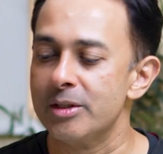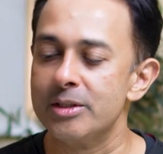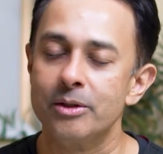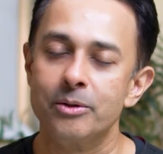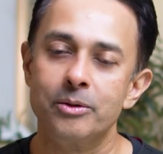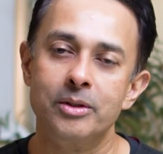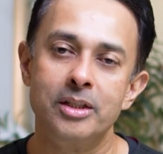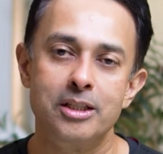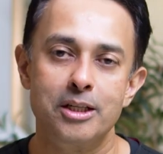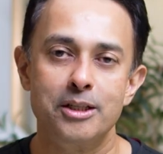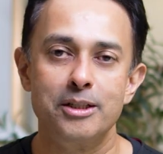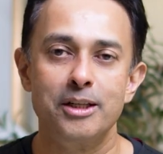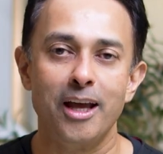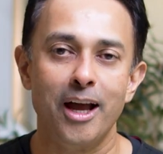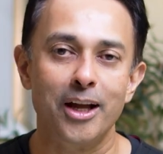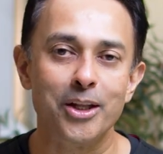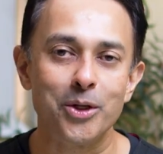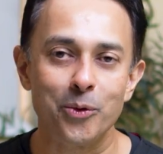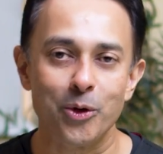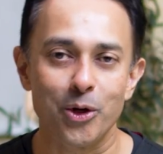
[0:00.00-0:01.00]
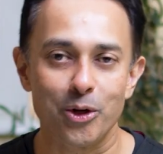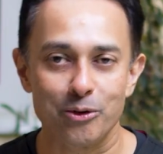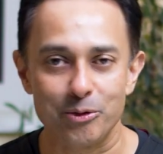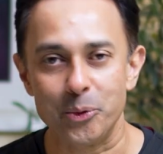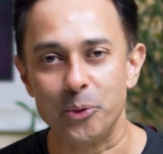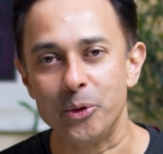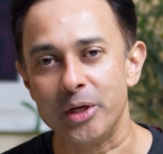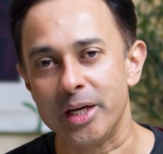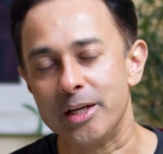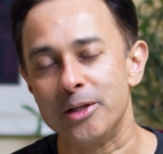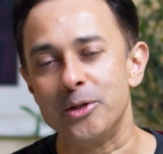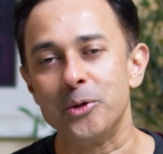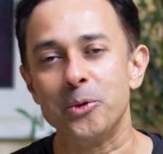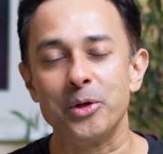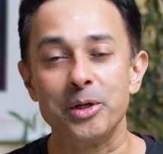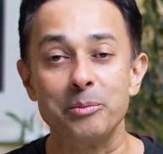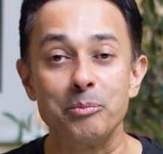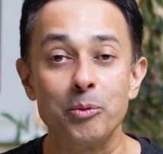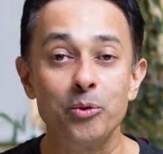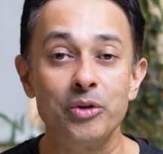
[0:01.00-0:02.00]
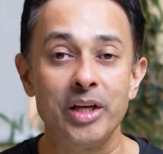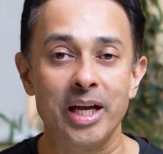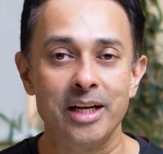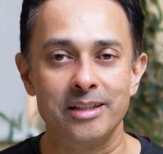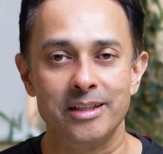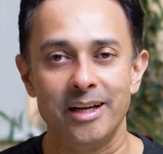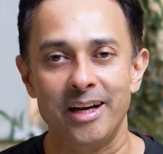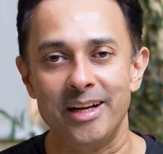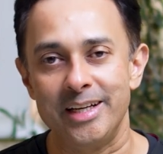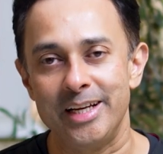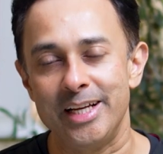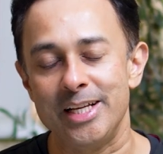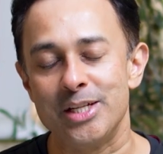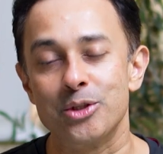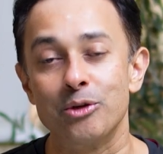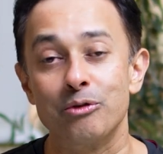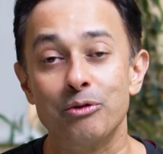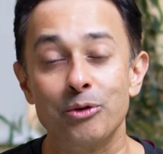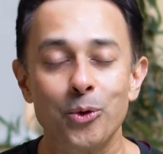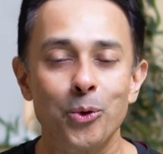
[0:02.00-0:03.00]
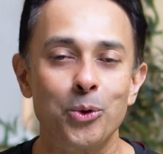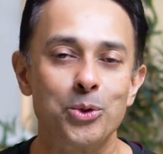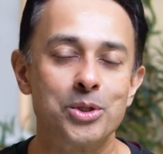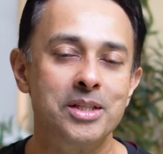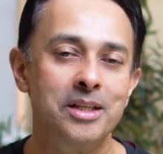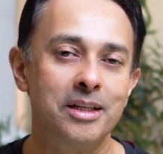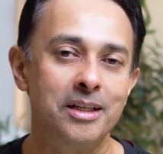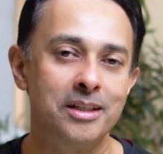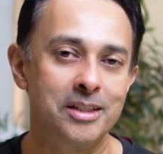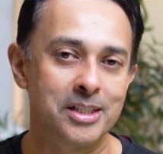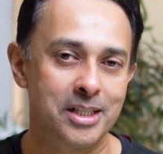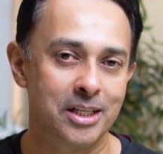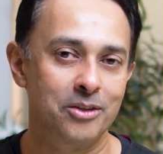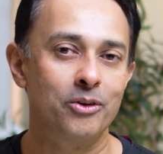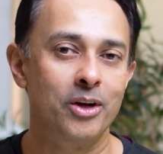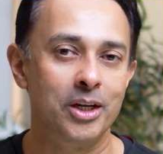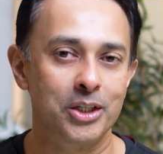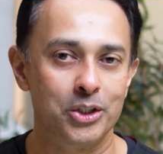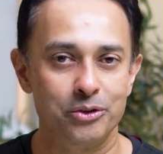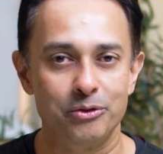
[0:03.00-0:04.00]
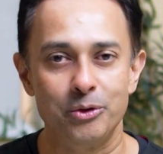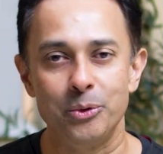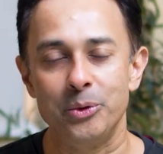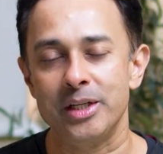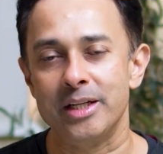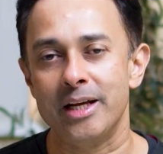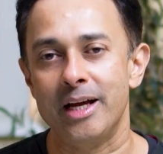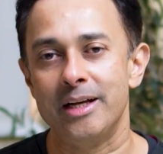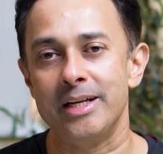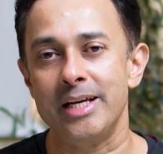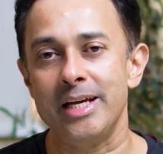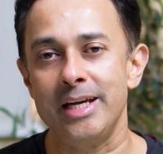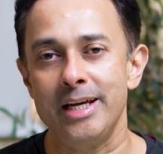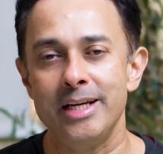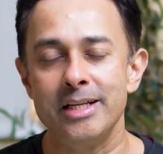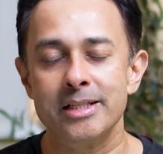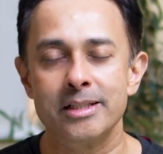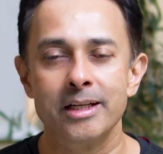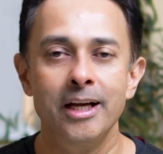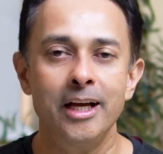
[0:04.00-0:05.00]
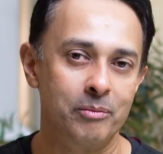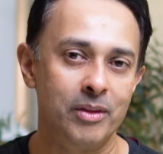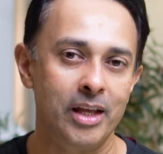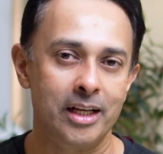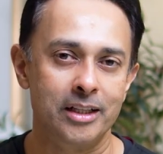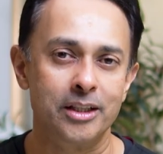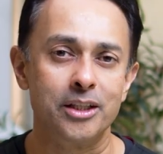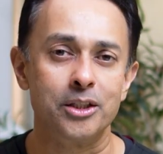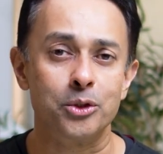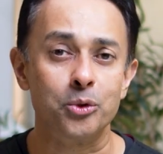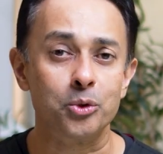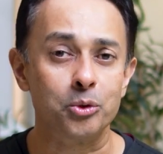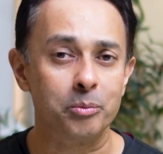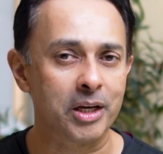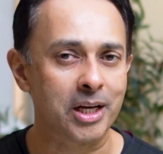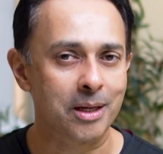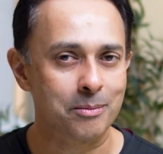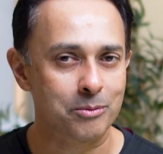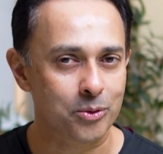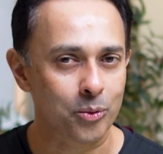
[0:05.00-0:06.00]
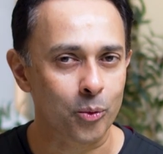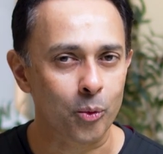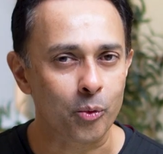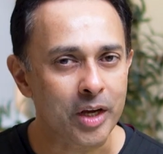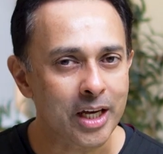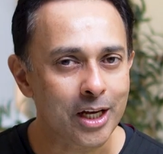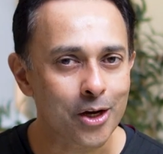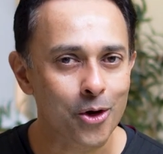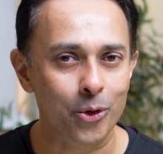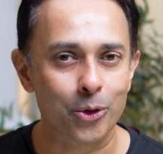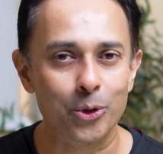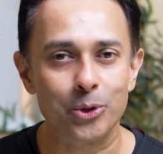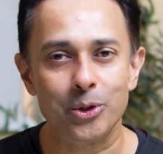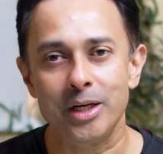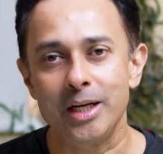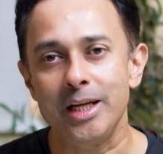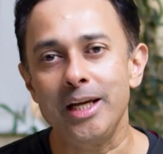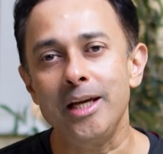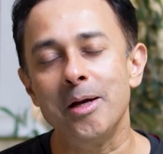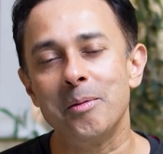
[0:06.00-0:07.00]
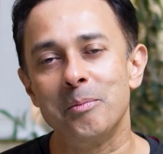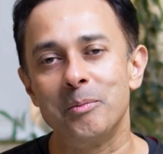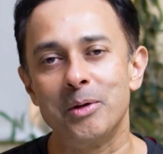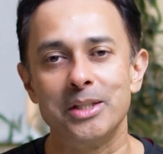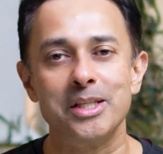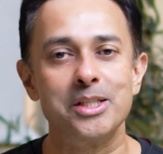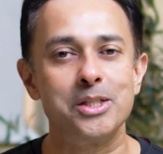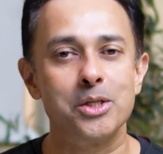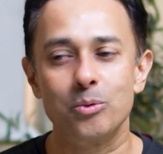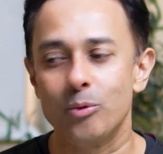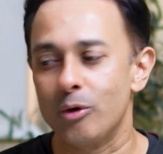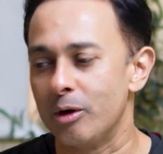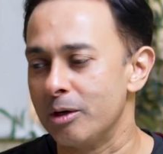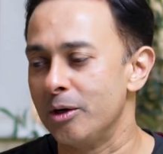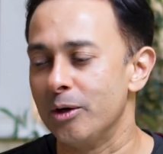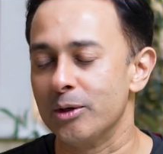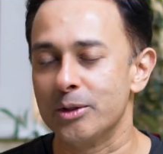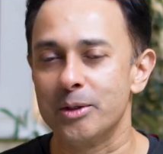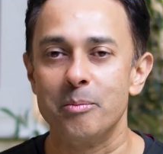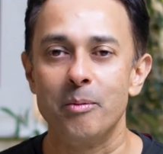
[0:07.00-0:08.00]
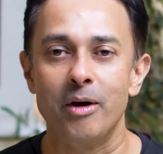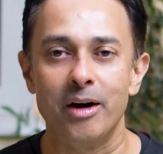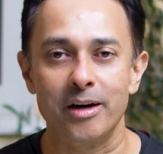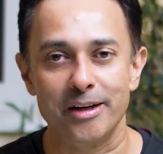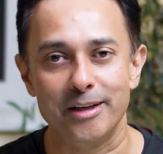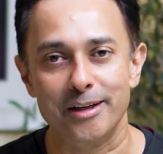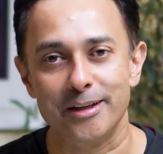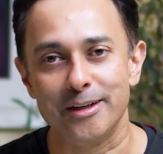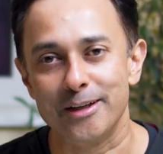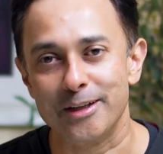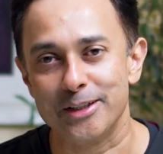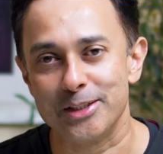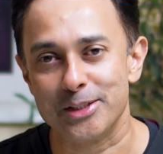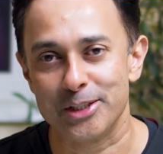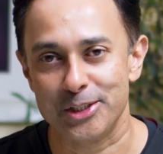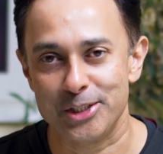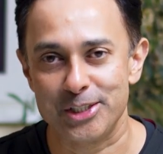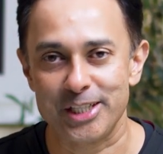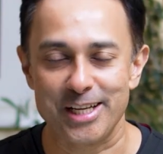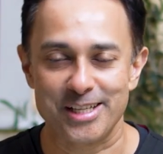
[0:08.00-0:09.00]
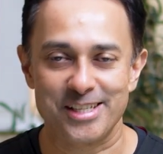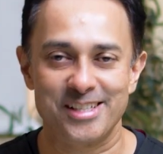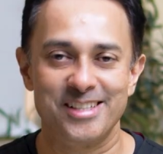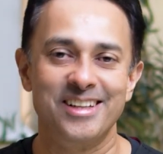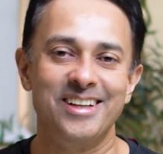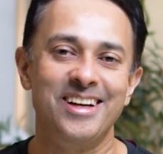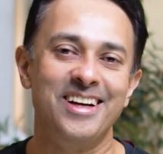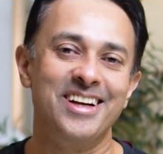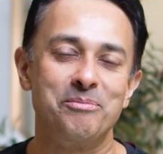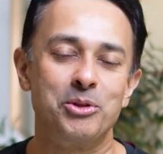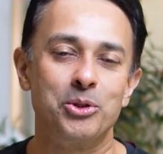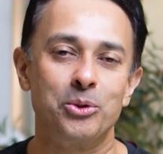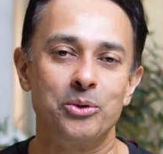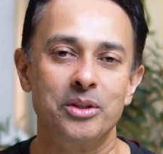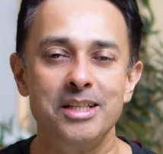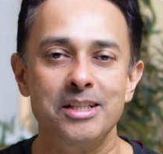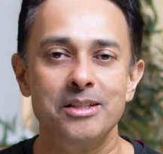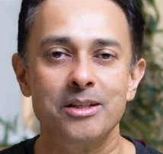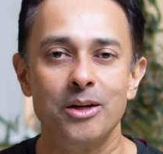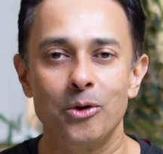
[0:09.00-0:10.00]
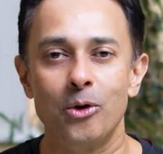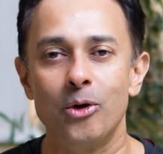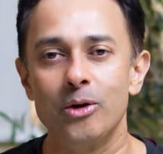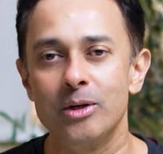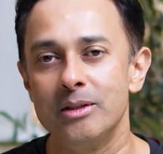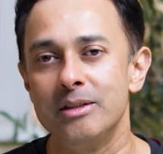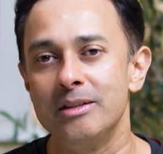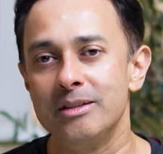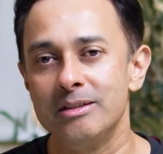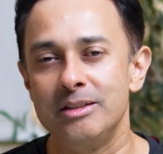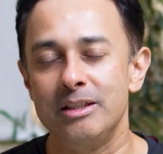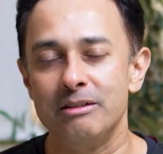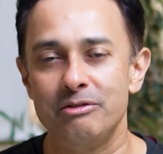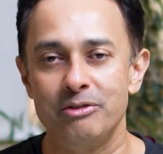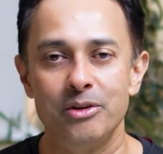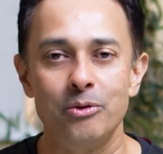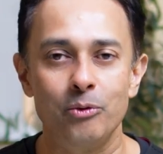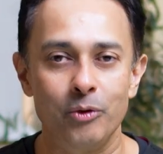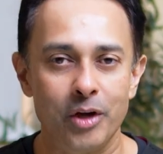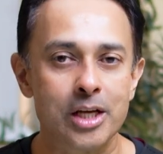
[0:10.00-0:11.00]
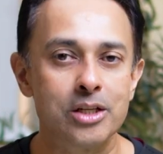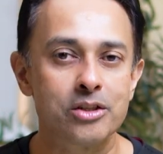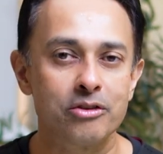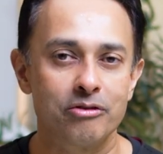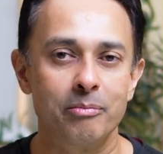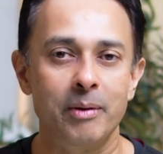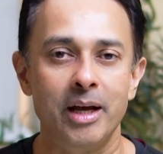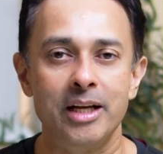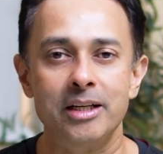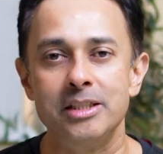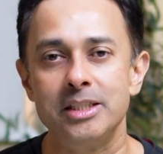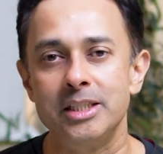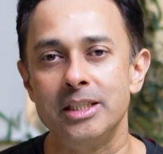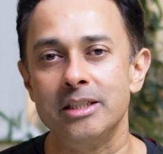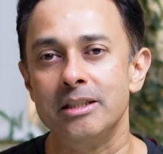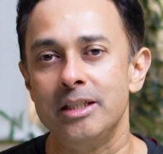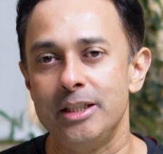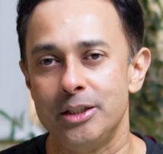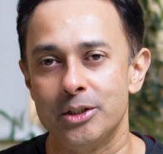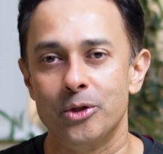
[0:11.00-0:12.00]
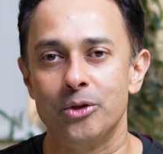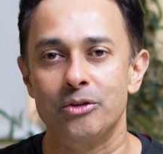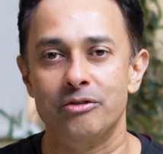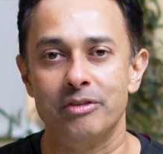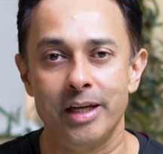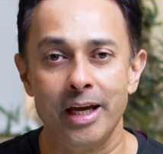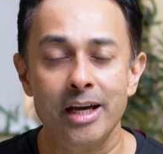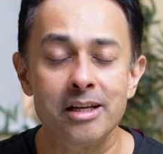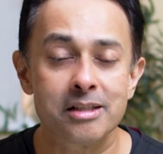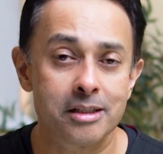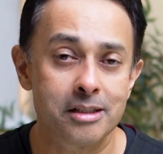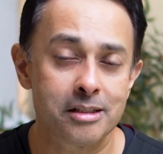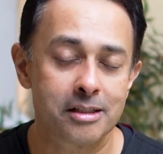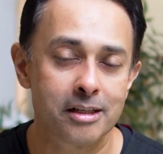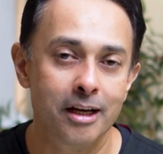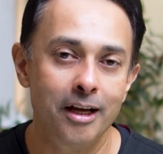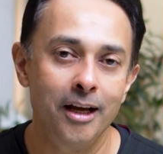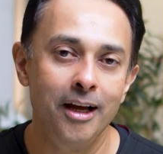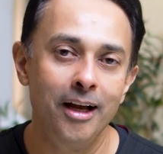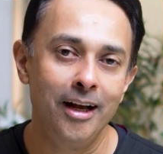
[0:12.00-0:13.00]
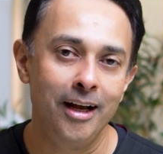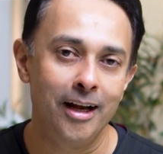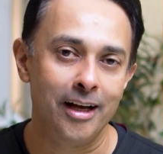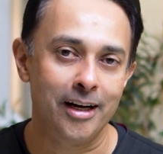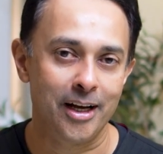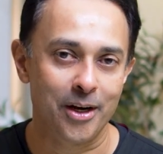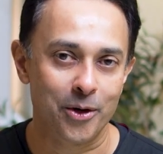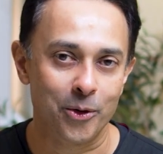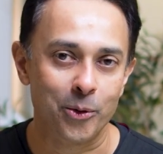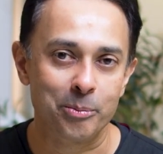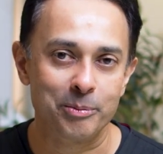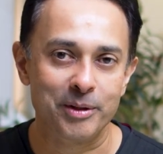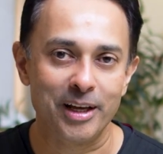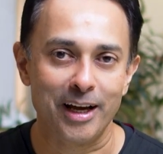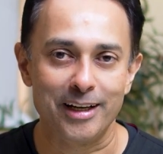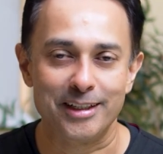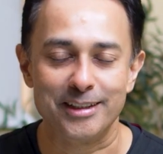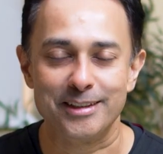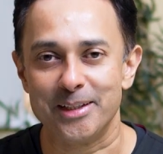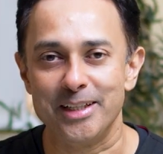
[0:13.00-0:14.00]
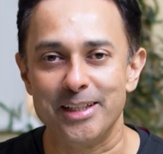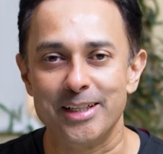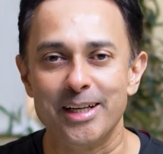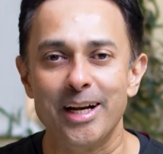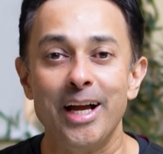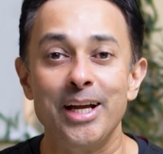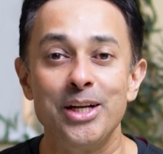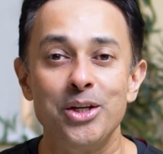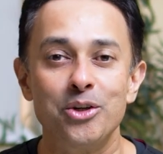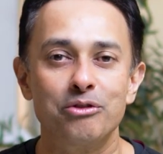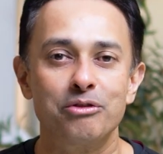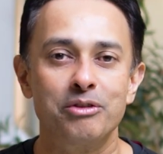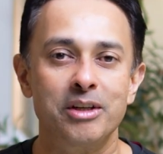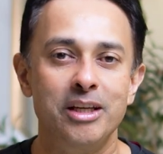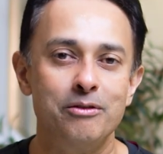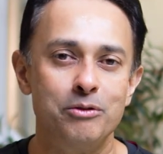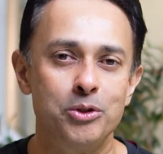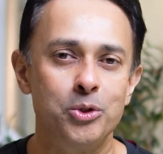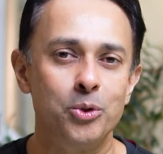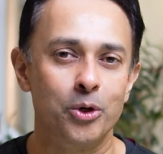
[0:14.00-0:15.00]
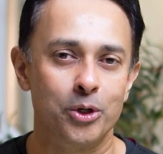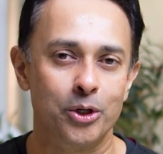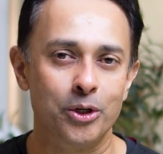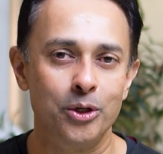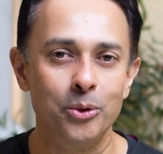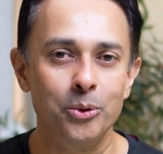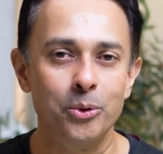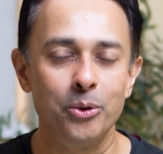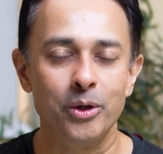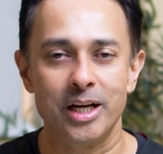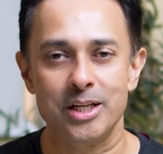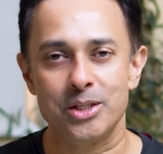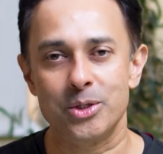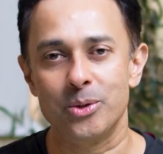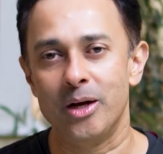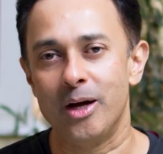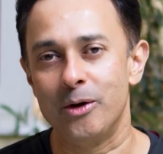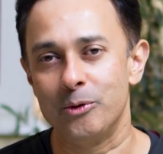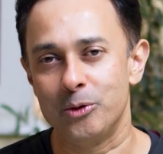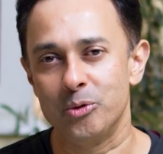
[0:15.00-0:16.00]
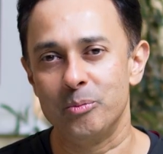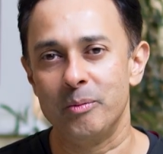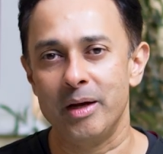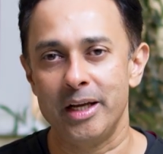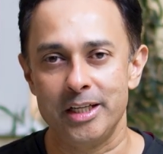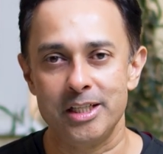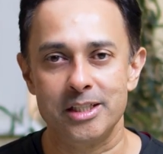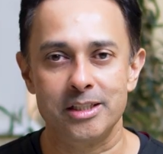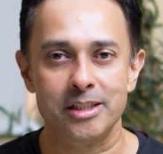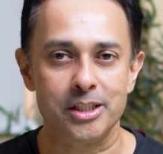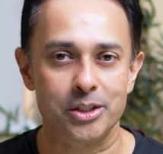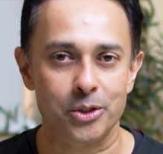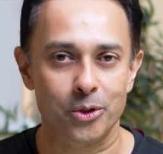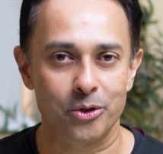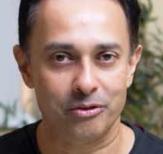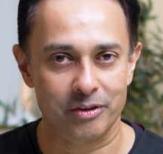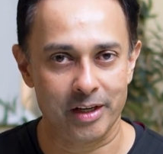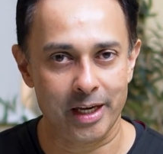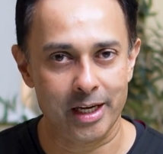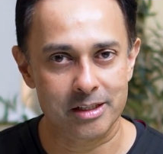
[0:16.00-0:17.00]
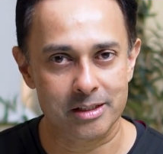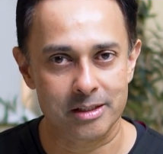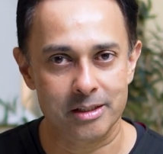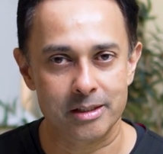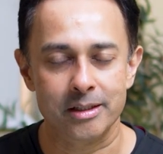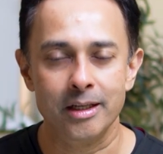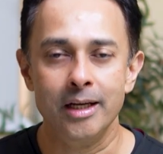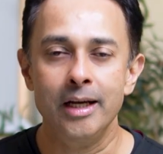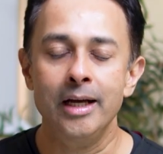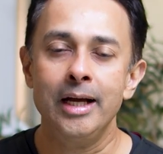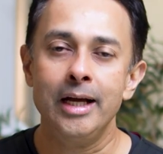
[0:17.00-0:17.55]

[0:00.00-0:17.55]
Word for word: So this is the other way of doing it. You remove the entire Dens. Of course, the disadvantage of doing that is that the tooth becomes weak coronally, but this is what Doctor Margaret uh, suggests. So these are all different ways of managing these sort of cases, and I hope that it kind of gives you a clue as to how to manage these sort of cases.